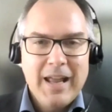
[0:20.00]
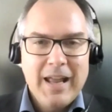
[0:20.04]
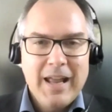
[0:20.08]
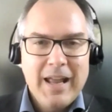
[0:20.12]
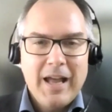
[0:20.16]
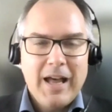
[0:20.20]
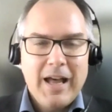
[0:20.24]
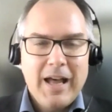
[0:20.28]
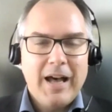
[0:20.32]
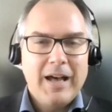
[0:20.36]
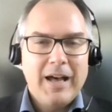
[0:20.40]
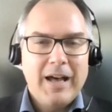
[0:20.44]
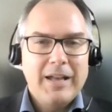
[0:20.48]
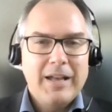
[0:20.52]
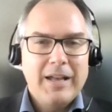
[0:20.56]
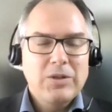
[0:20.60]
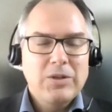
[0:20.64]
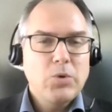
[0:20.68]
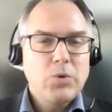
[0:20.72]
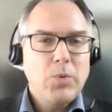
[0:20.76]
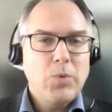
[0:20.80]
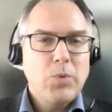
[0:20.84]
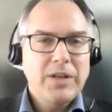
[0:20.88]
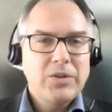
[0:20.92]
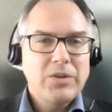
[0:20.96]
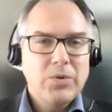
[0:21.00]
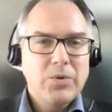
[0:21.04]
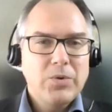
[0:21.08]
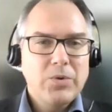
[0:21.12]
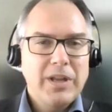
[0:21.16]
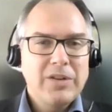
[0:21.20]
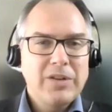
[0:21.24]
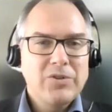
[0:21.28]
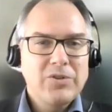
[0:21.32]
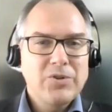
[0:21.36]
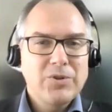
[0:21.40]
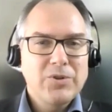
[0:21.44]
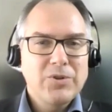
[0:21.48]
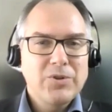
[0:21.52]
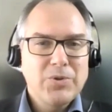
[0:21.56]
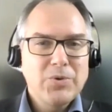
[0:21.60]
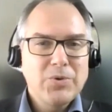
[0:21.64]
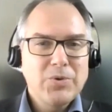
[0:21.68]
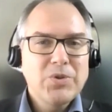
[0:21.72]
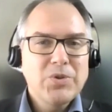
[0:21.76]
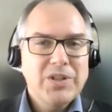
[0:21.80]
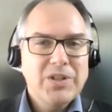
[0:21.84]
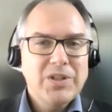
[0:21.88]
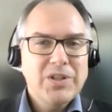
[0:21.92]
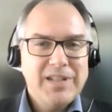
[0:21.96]
Do you want to
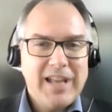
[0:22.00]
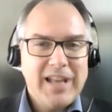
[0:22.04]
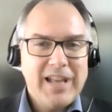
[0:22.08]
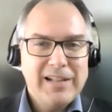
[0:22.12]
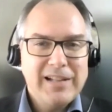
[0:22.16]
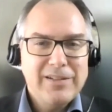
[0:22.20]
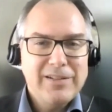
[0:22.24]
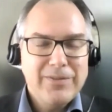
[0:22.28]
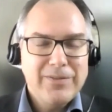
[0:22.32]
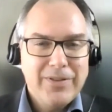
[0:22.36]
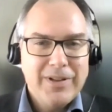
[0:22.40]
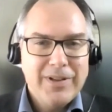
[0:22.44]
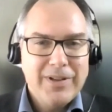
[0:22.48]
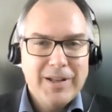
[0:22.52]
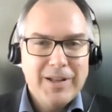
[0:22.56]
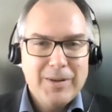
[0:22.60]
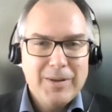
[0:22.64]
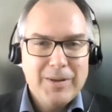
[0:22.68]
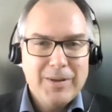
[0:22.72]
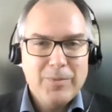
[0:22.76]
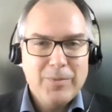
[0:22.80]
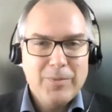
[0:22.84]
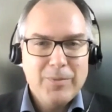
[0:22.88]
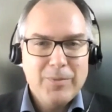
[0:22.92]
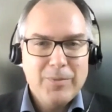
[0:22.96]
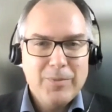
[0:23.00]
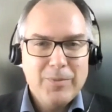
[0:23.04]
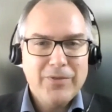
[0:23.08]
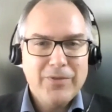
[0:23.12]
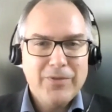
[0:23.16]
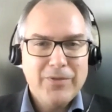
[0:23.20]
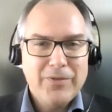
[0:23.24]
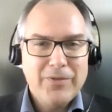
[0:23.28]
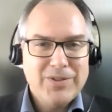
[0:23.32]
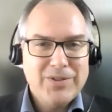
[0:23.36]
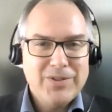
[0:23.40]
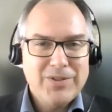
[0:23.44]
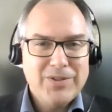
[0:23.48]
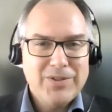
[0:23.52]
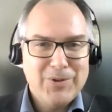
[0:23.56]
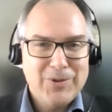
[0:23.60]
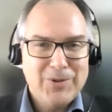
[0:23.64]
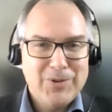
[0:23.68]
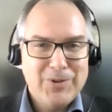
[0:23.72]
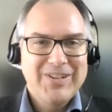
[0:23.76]
introduce yourself, Professor Gücht?